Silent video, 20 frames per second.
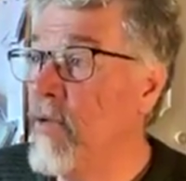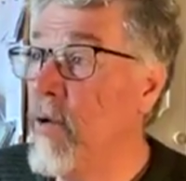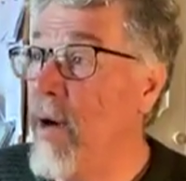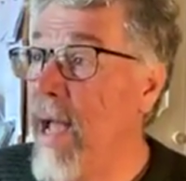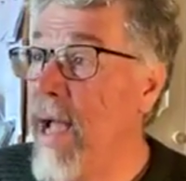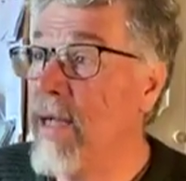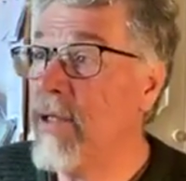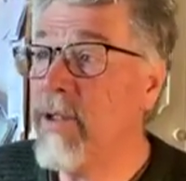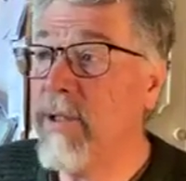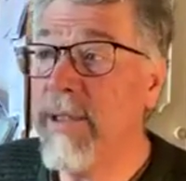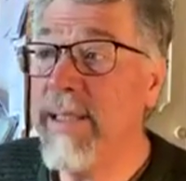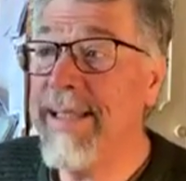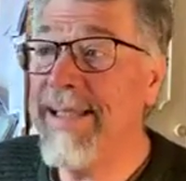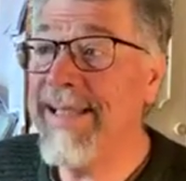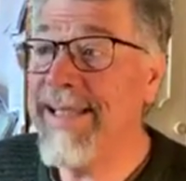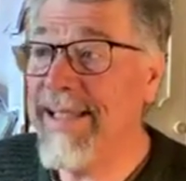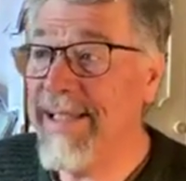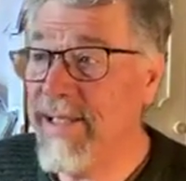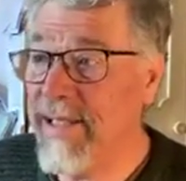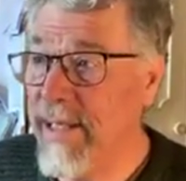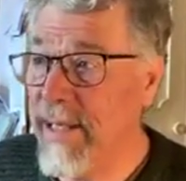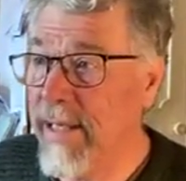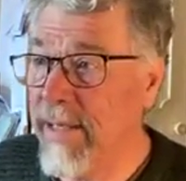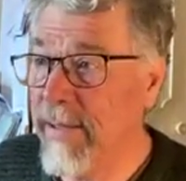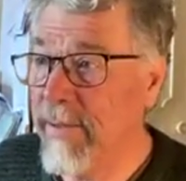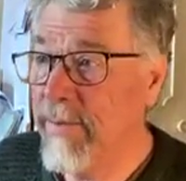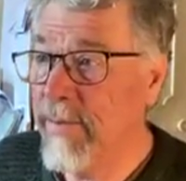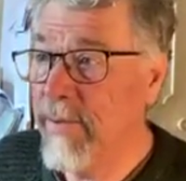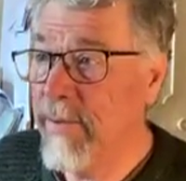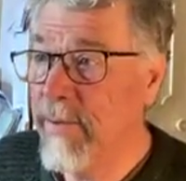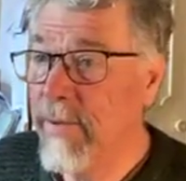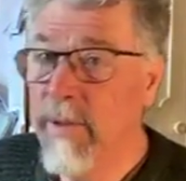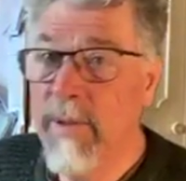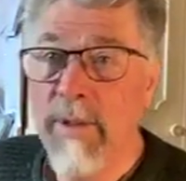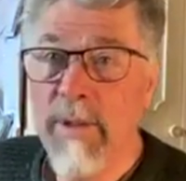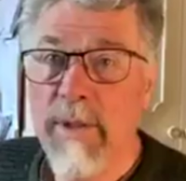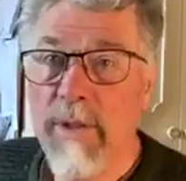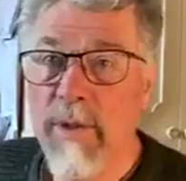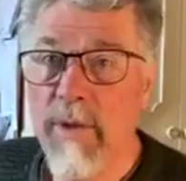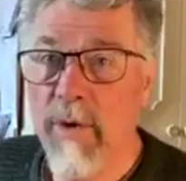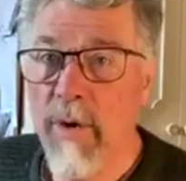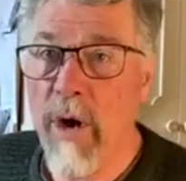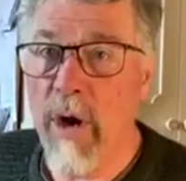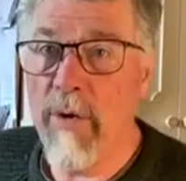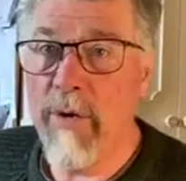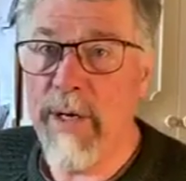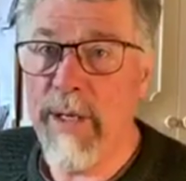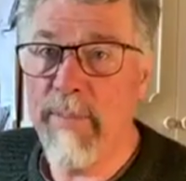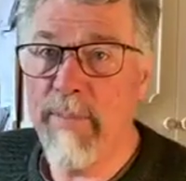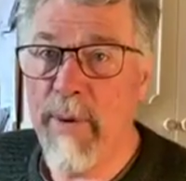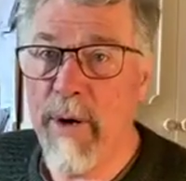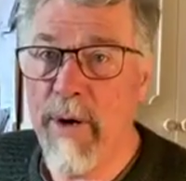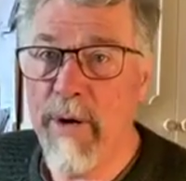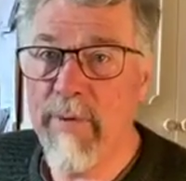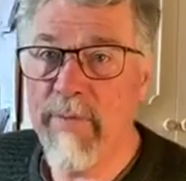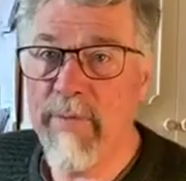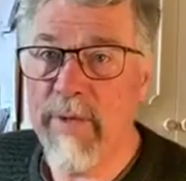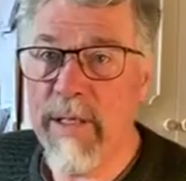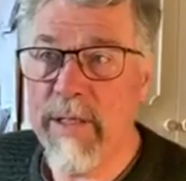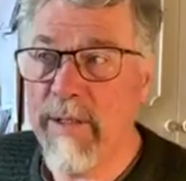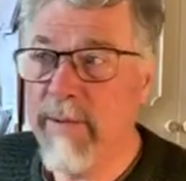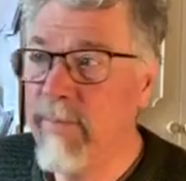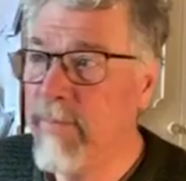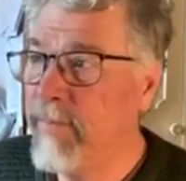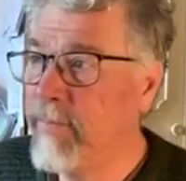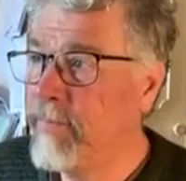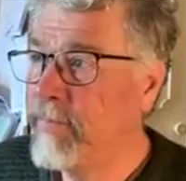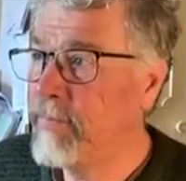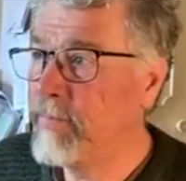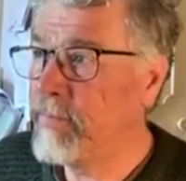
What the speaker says: if you're actually listening, you're already part of it.